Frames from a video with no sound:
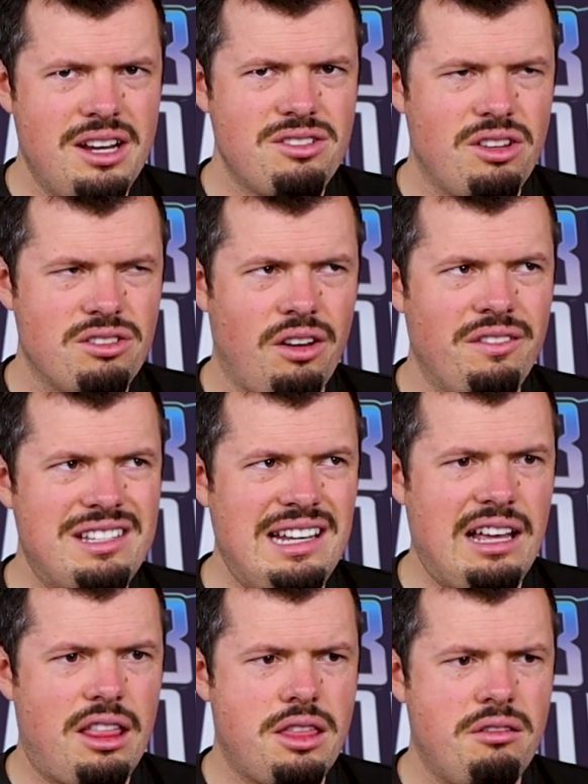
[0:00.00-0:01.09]
So there's
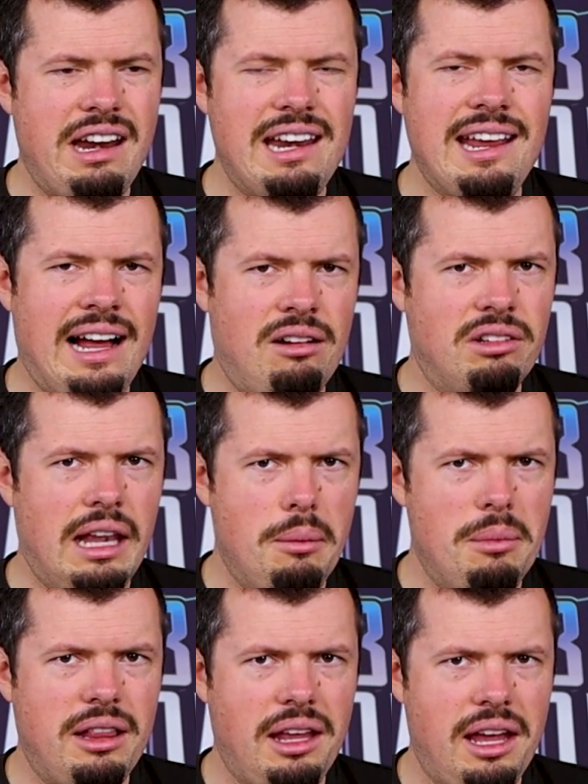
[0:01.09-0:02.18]
obviously a thread count
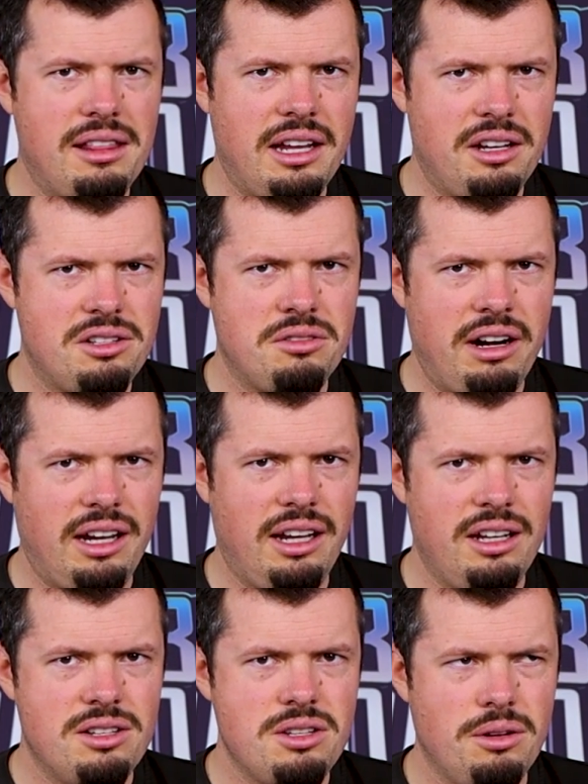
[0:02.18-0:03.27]
limit there that it's running
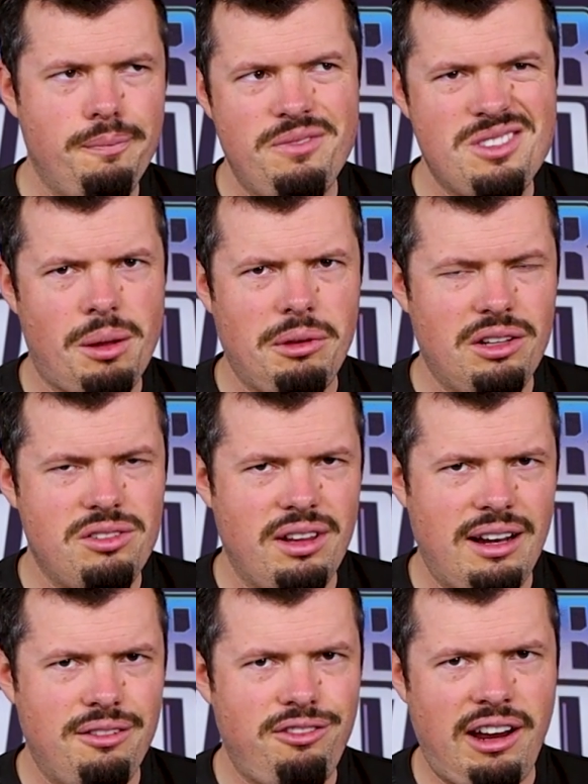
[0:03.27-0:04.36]
into, something to
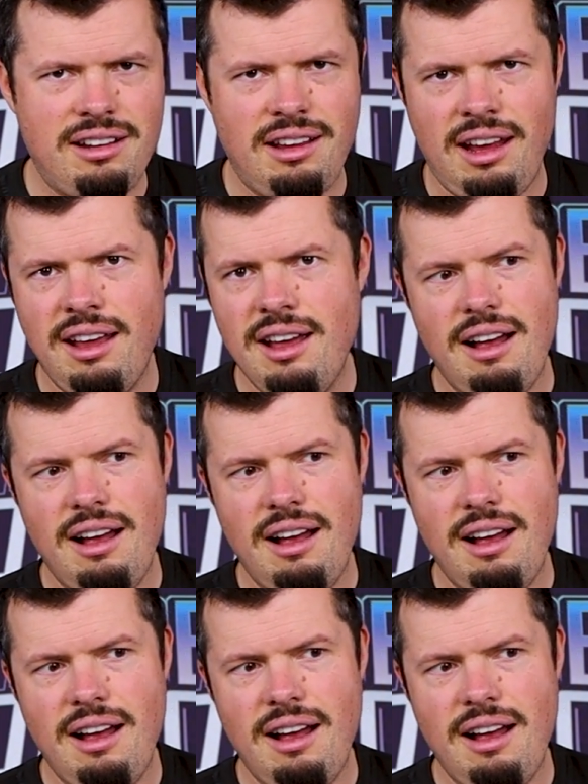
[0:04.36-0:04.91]
that effect there.